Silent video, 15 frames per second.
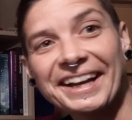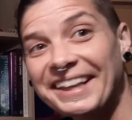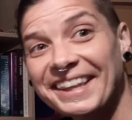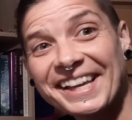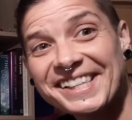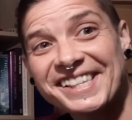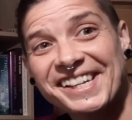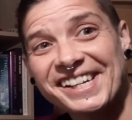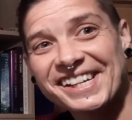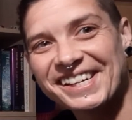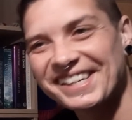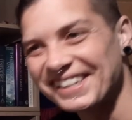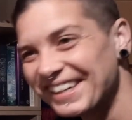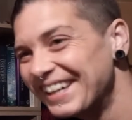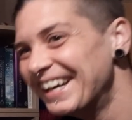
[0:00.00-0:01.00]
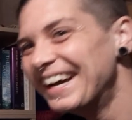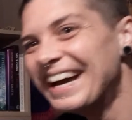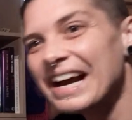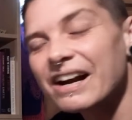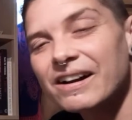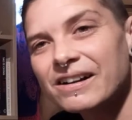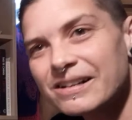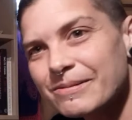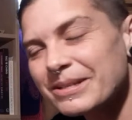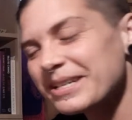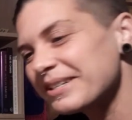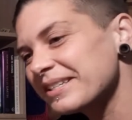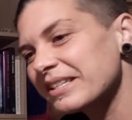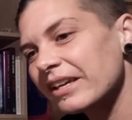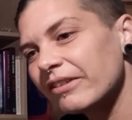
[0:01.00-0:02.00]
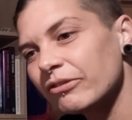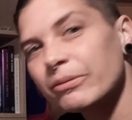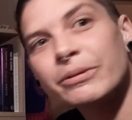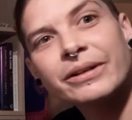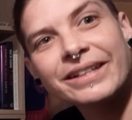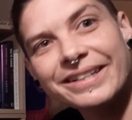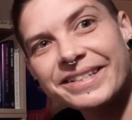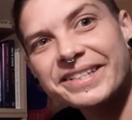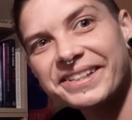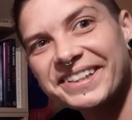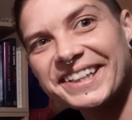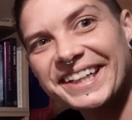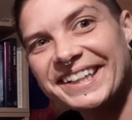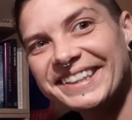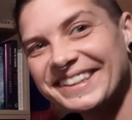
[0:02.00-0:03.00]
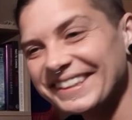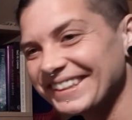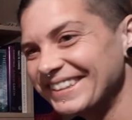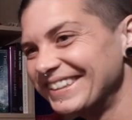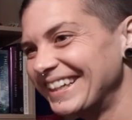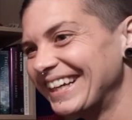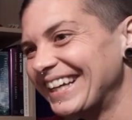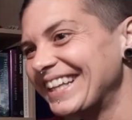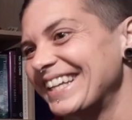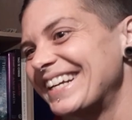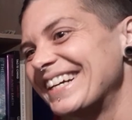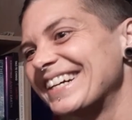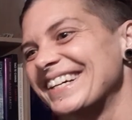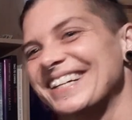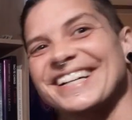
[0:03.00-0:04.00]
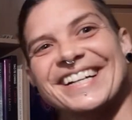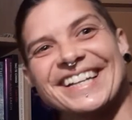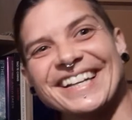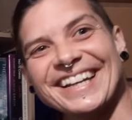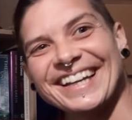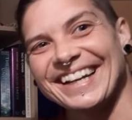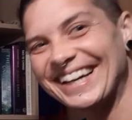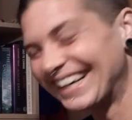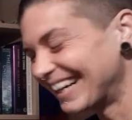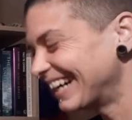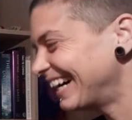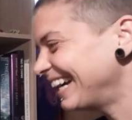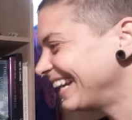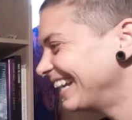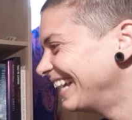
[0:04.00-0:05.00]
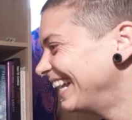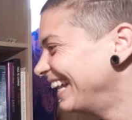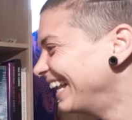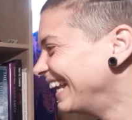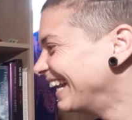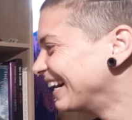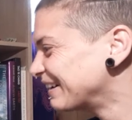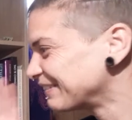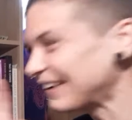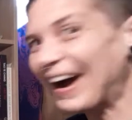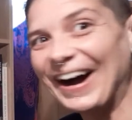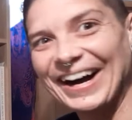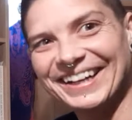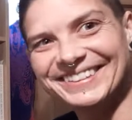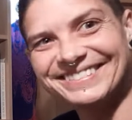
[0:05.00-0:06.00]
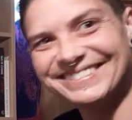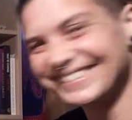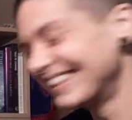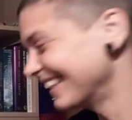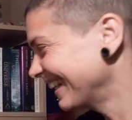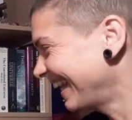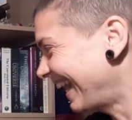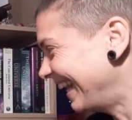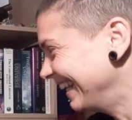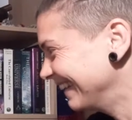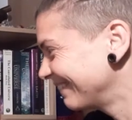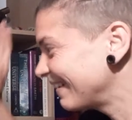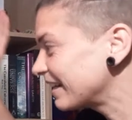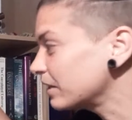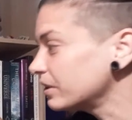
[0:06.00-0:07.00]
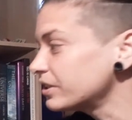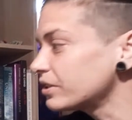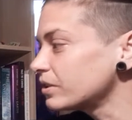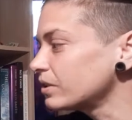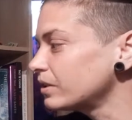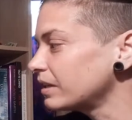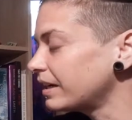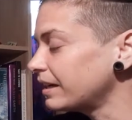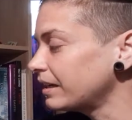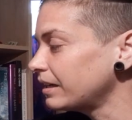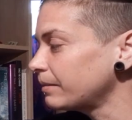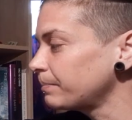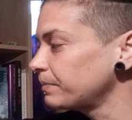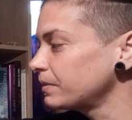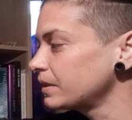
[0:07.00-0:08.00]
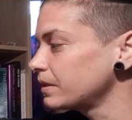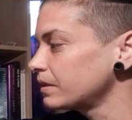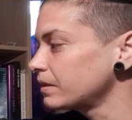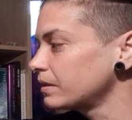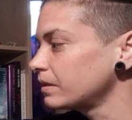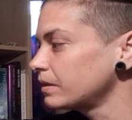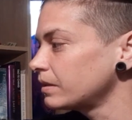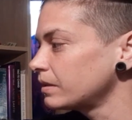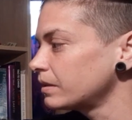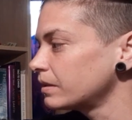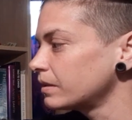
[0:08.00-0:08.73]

and that's cool right because everybody is creating their own reality all right all right right we've got that we're gonna do um